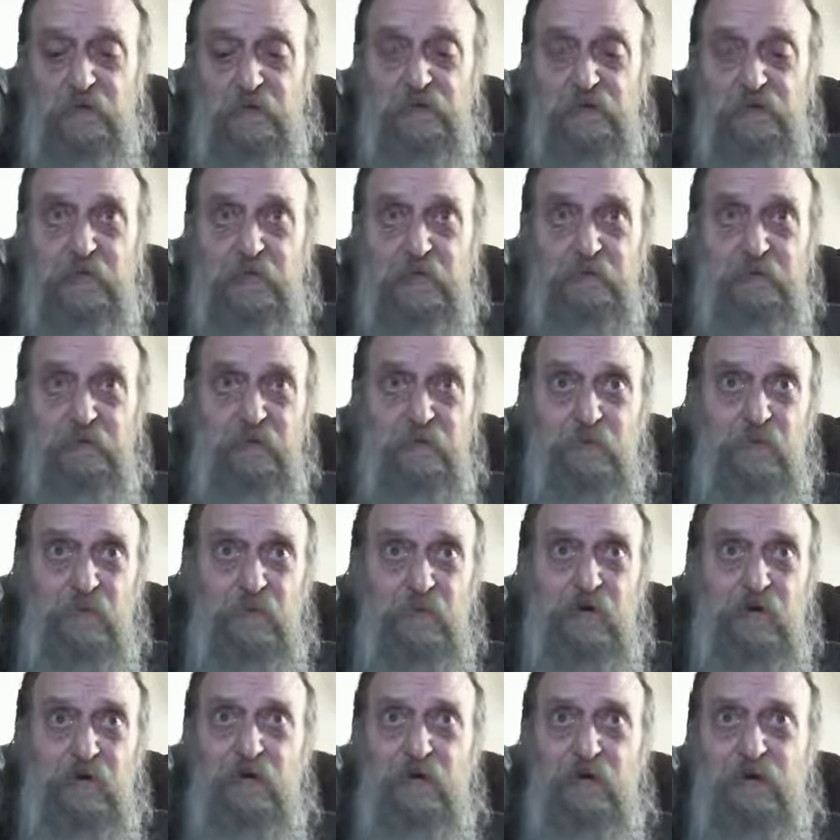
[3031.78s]
number
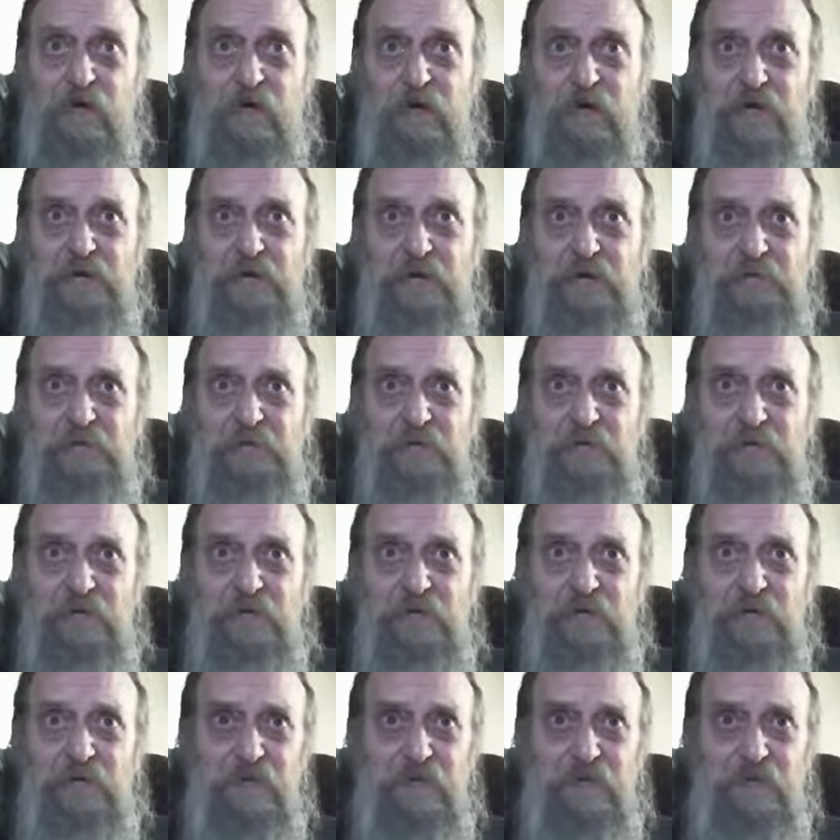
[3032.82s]
one, there
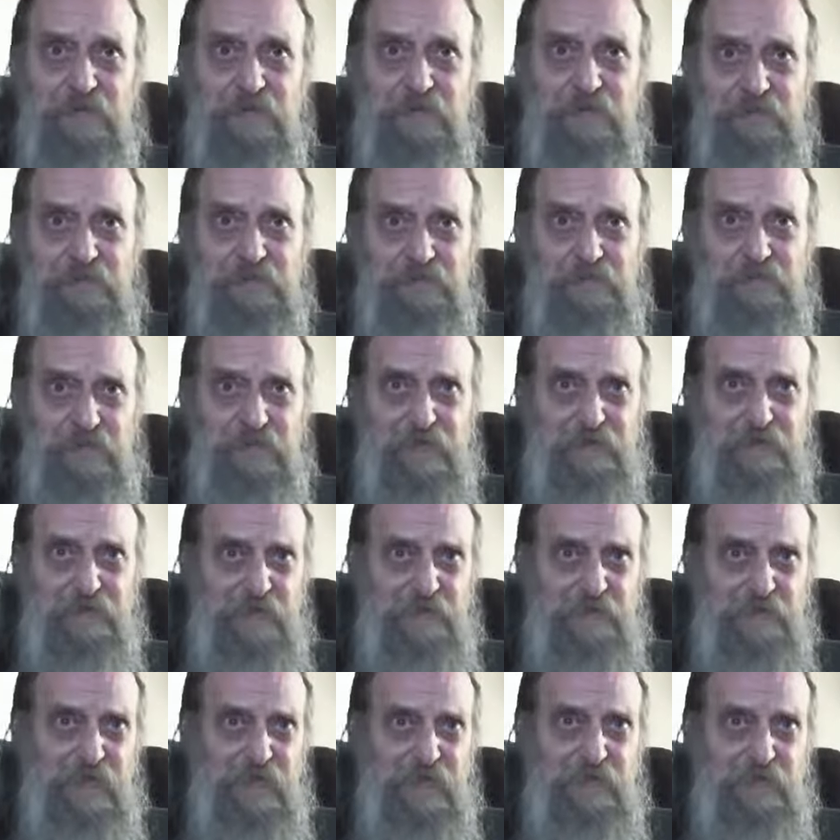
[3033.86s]
wasn't very
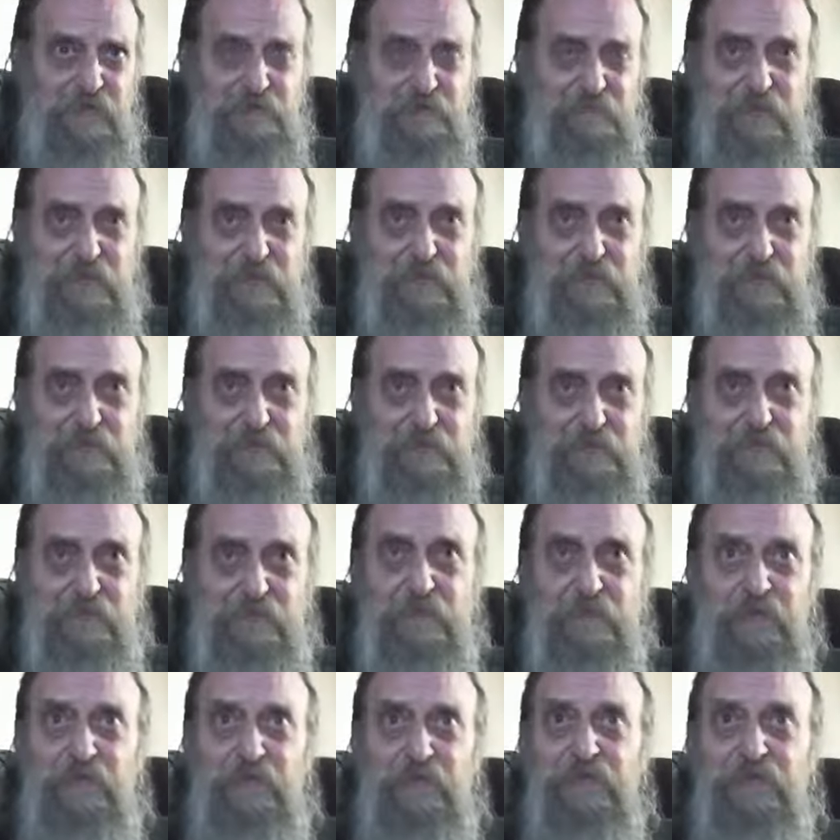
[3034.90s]
many
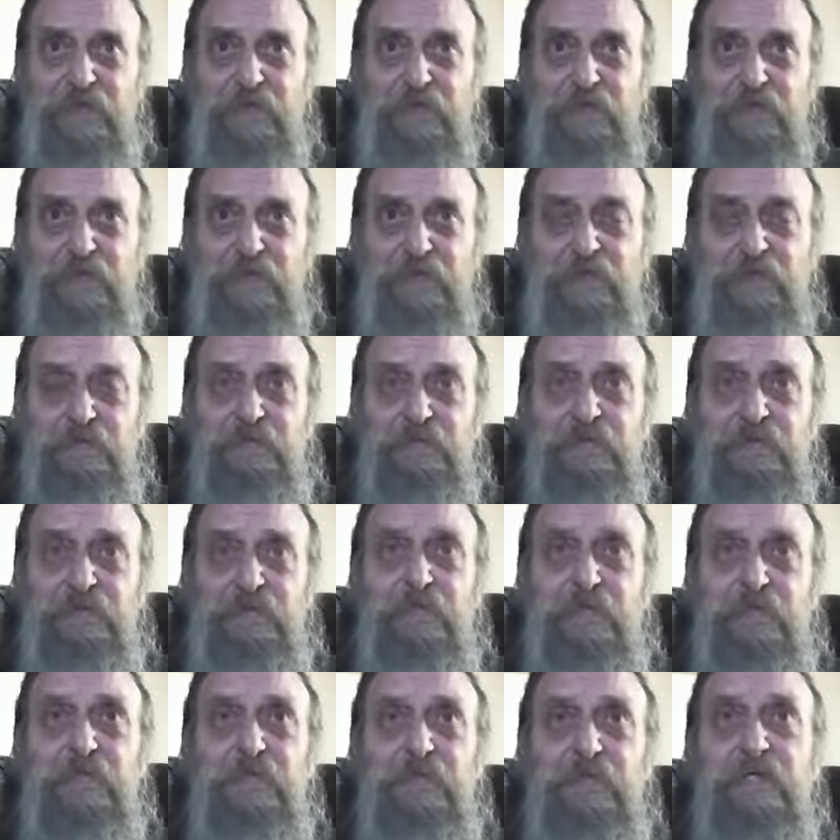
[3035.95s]
people who
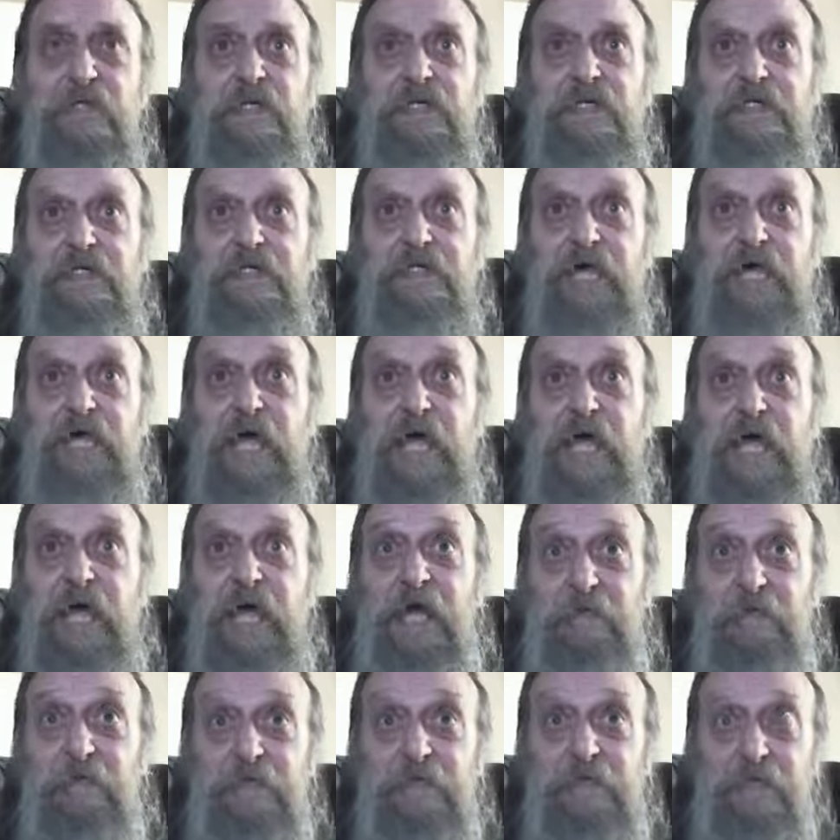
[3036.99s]

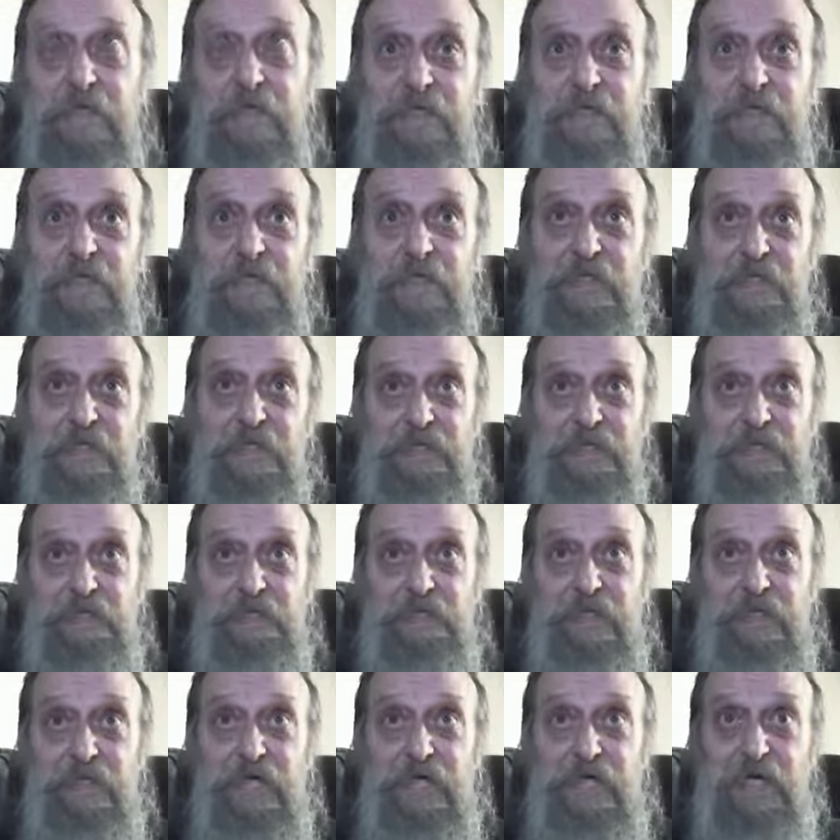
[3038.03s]
escaped the
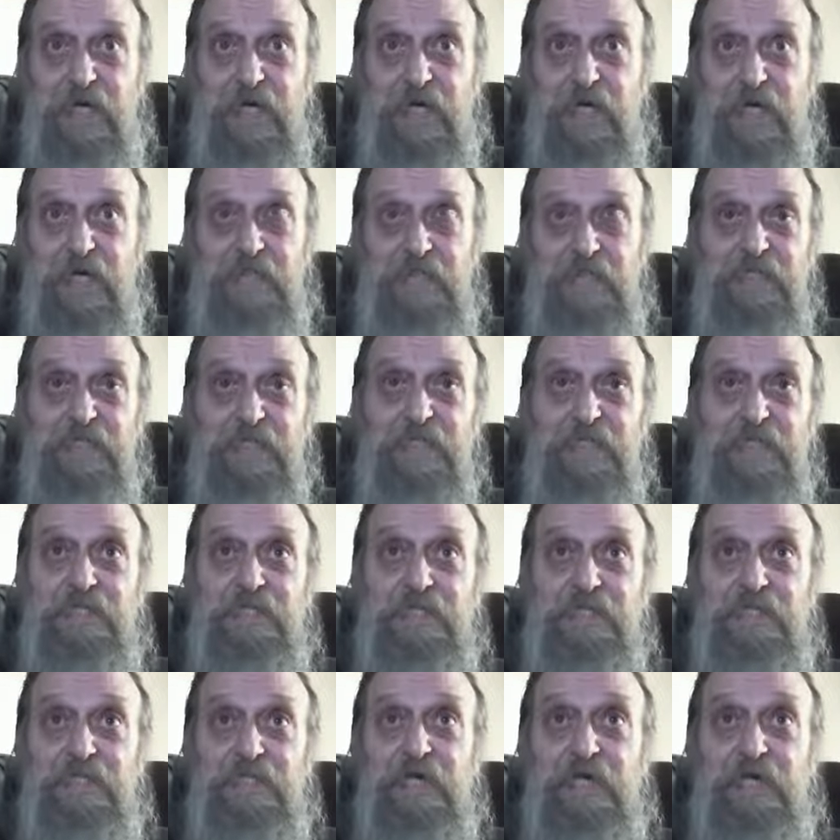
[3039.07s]
wrath in the
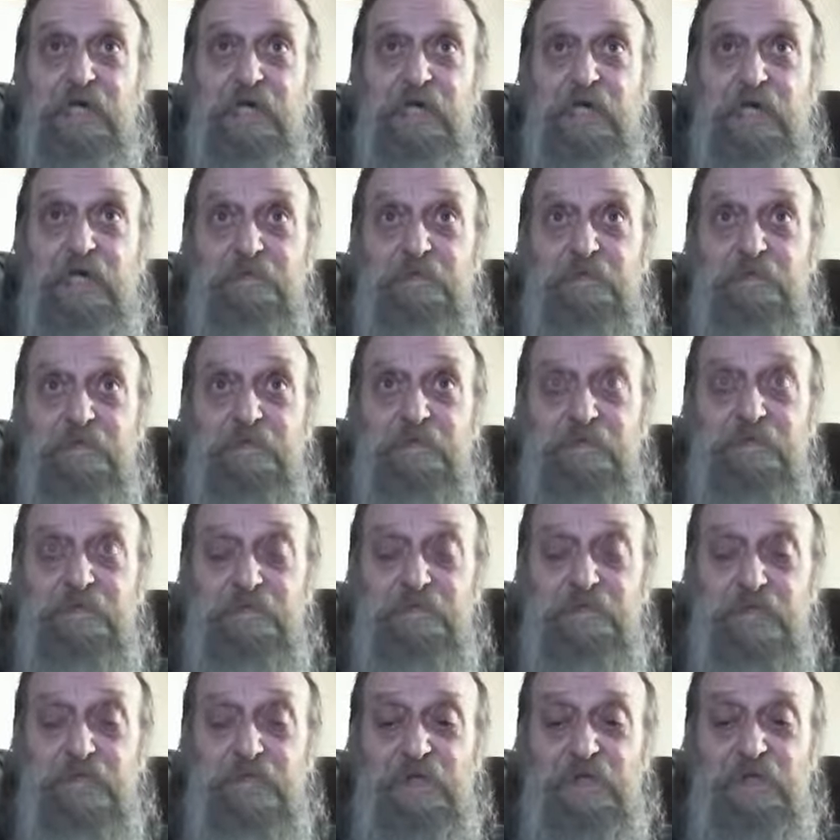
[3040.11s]
times of
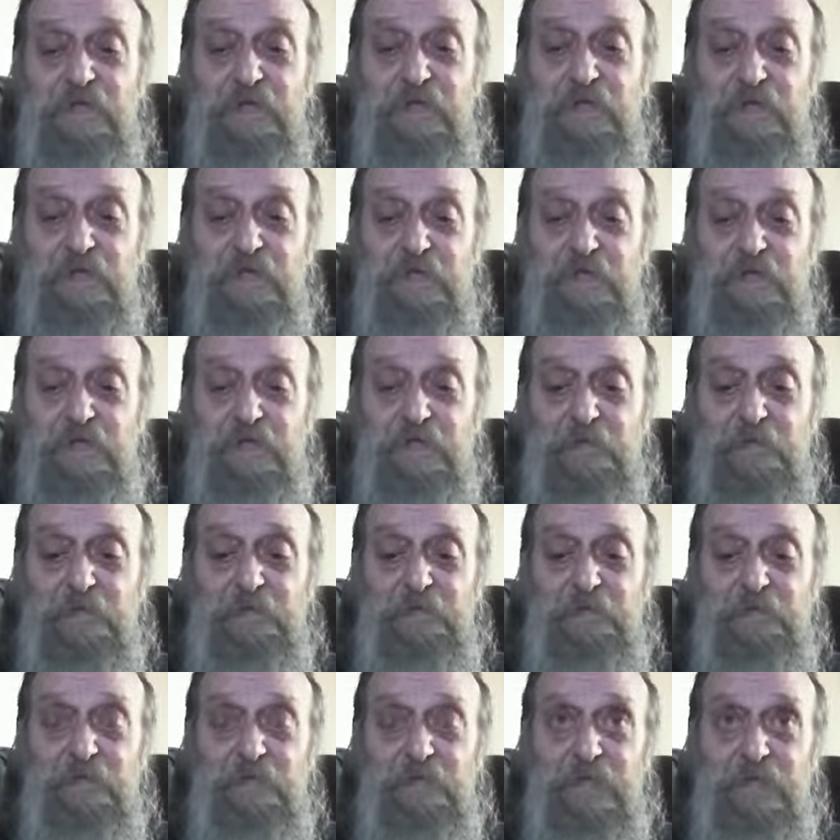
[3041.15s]
Noah.
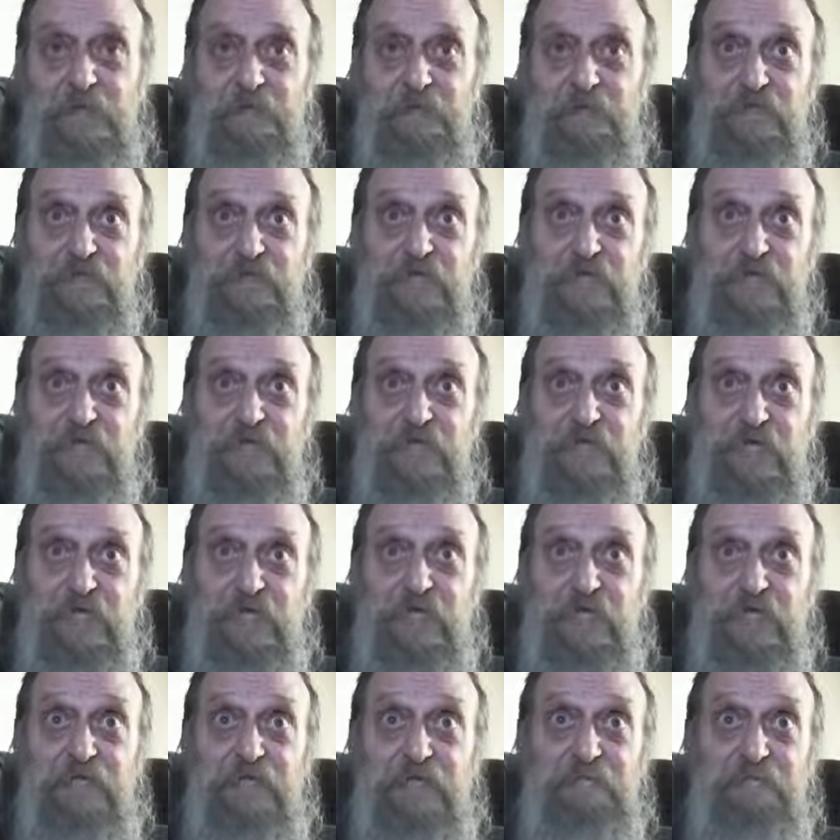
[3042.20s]
There was just
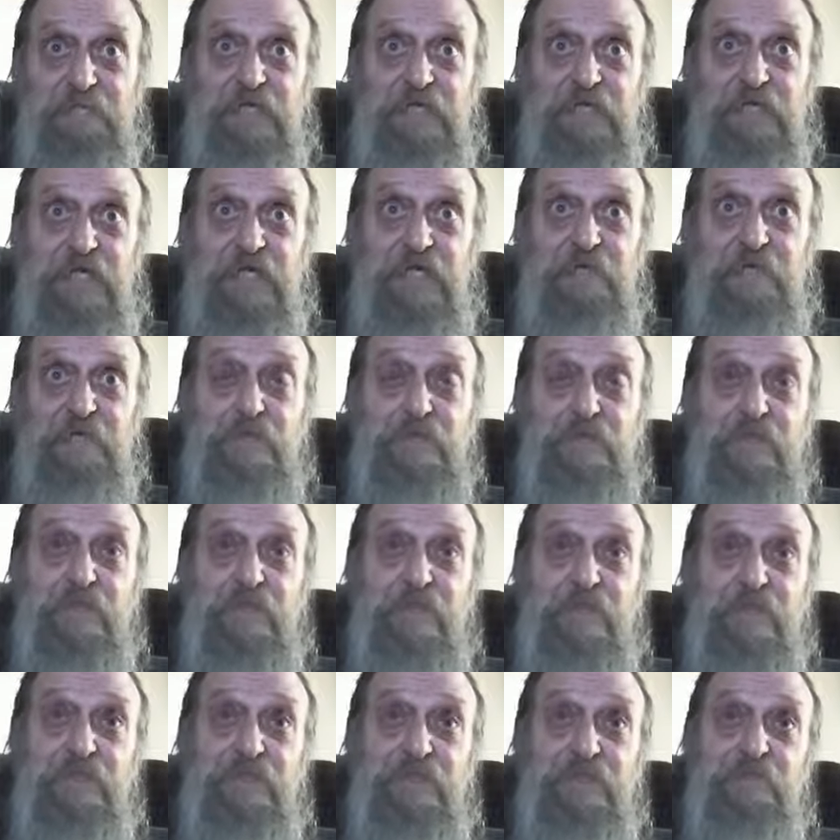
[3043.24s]
eight people
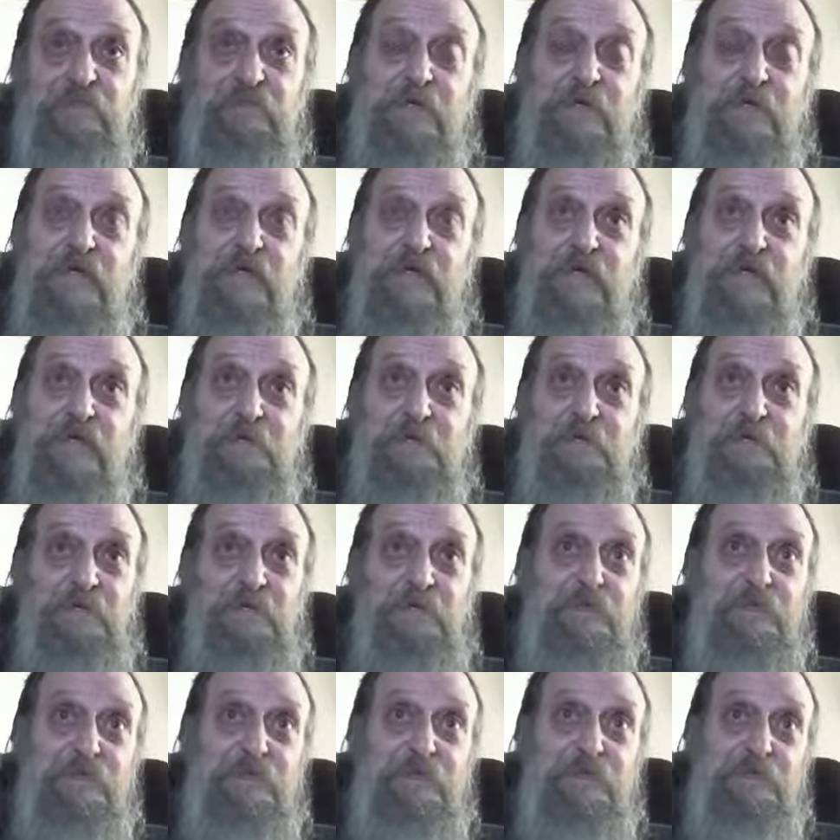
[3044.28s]
and some
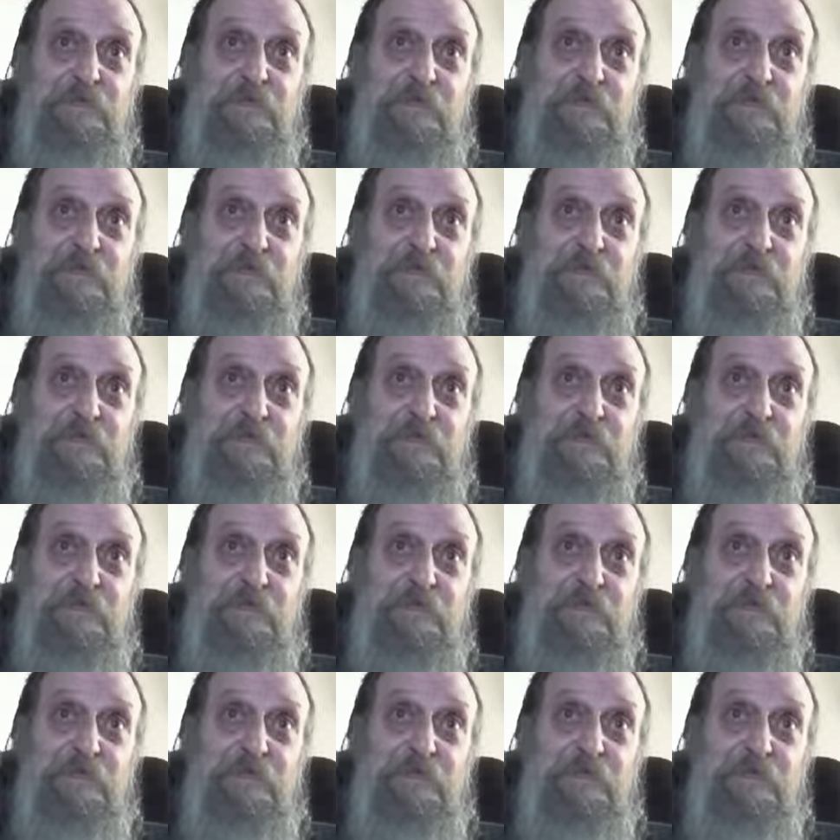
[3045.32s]
animals